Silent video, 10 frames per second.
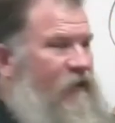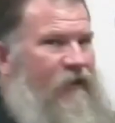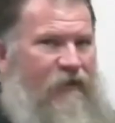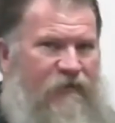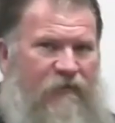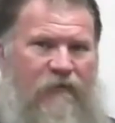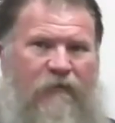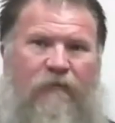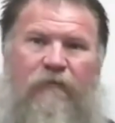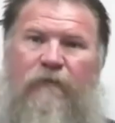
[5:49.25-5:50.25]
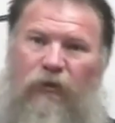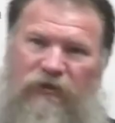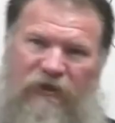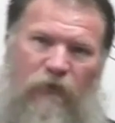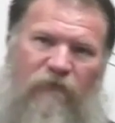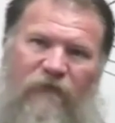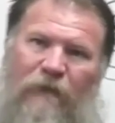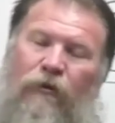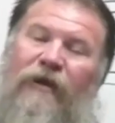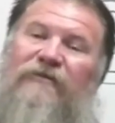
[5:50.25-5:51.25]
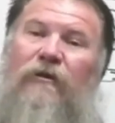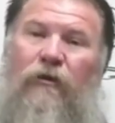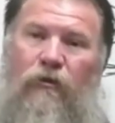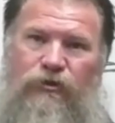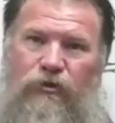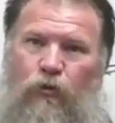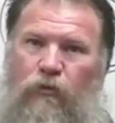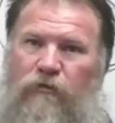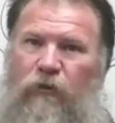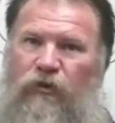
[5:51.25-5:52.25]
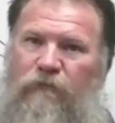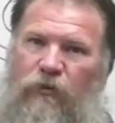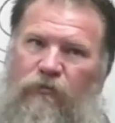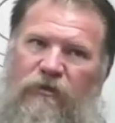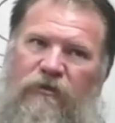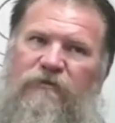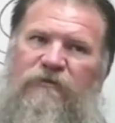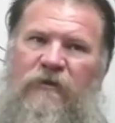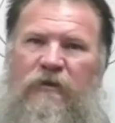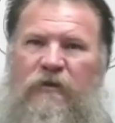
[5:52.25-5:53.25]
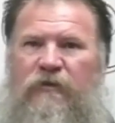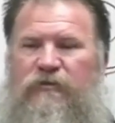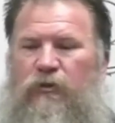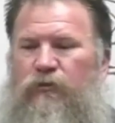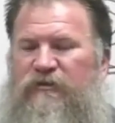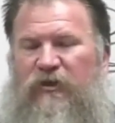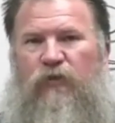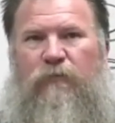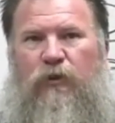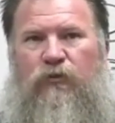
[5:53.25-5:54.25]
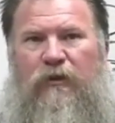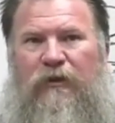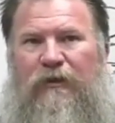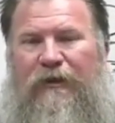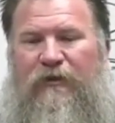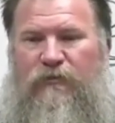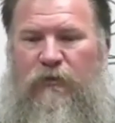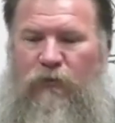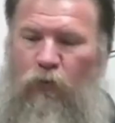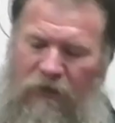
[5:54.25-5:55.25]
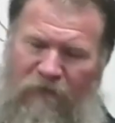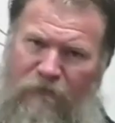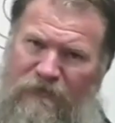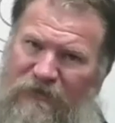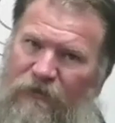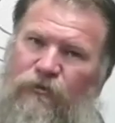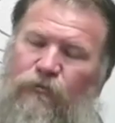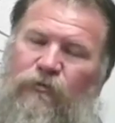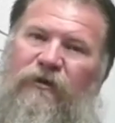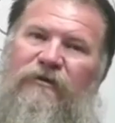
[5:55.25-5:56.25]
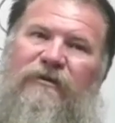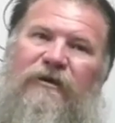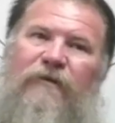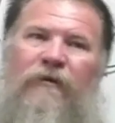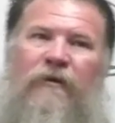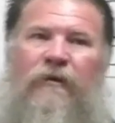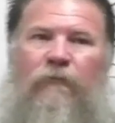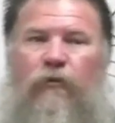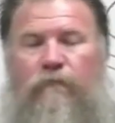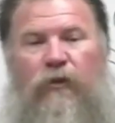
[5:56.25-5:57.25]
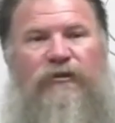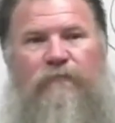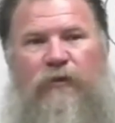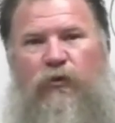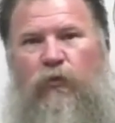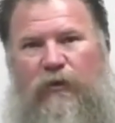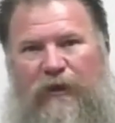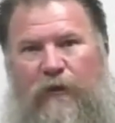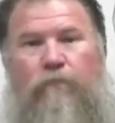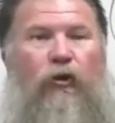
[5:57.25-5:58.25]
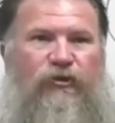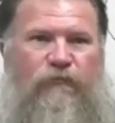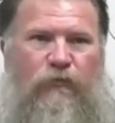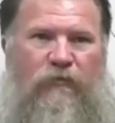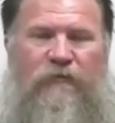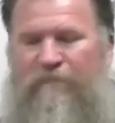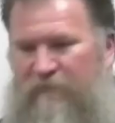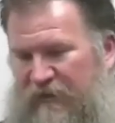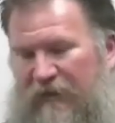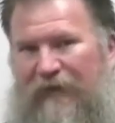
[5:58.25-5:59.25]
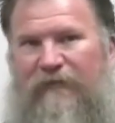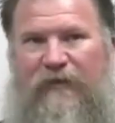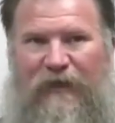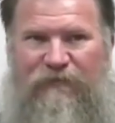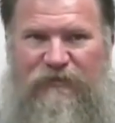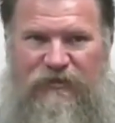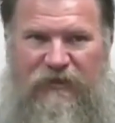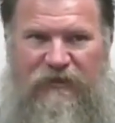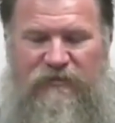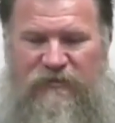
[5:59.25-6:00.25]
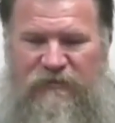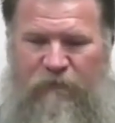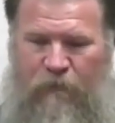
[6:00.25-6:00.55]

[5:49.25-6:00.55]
than a multi-mode fiber. It has a larger core, the multi-mode does. So the single mode allows only one signal to run at a time, where a multi-mode will allow multiple, kind of like the name suggests.